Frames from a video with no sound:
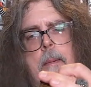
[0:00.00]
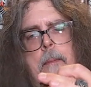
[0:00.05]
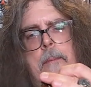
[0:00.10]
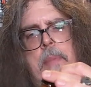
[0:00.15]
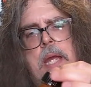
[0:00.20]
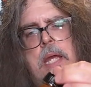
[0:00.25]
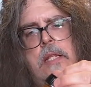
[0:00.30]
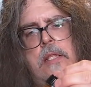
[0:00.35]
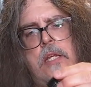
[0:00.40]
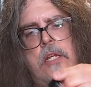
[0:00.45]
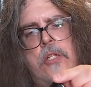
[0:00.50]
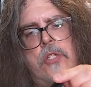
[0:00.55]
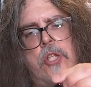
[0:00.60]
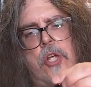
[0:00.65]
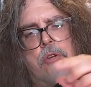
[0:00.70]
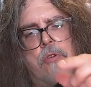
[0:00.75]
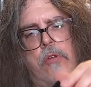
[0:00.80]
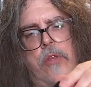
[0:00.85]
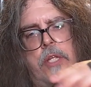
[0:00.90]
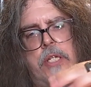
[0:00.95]
paint these
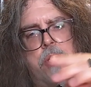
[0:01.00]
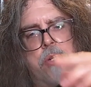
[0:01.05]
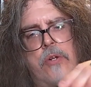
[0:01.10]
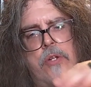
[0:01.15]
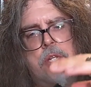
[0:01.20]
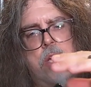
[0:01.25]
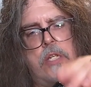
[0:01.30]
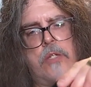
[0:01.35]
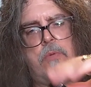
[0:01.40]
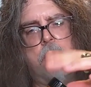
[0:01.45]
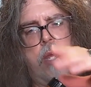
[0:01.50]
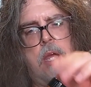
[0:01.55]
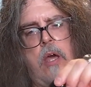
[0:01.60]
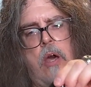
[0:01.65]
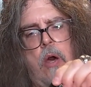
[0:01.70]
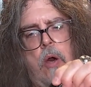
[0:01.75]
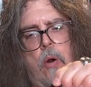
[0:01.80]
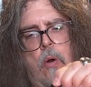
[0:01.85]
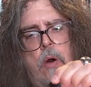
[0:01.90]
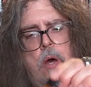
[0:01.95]
thunder lizards as we
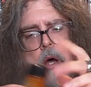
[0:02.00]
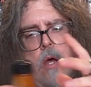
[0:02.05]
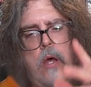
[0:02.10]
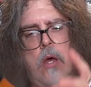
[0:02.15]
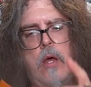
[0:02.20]
go.